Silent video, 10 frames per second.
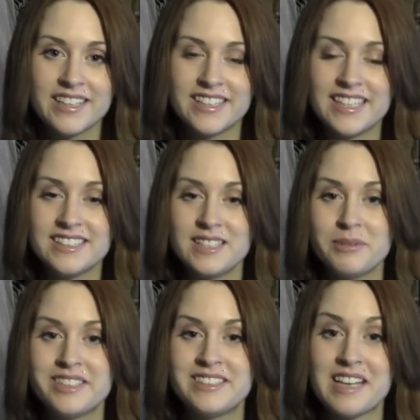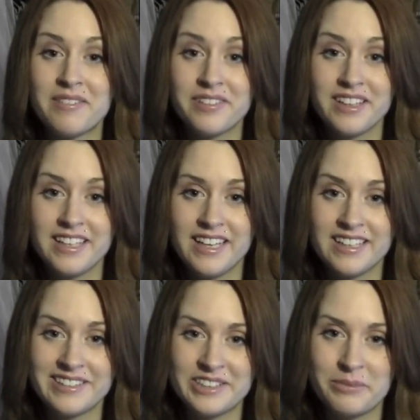The next name is definitely a
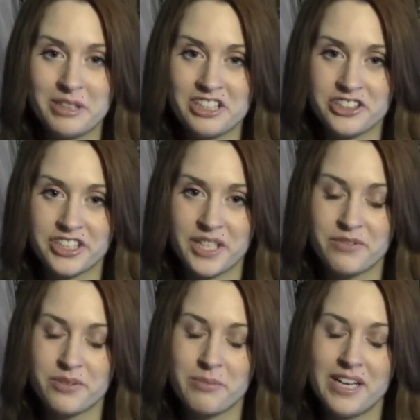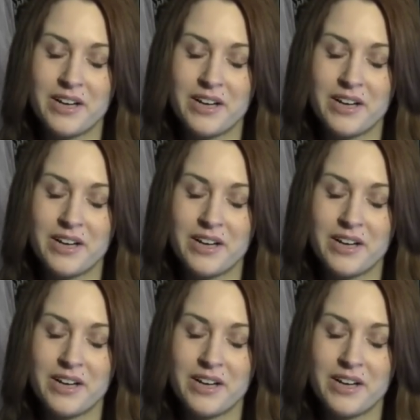guilty pleasure name for me.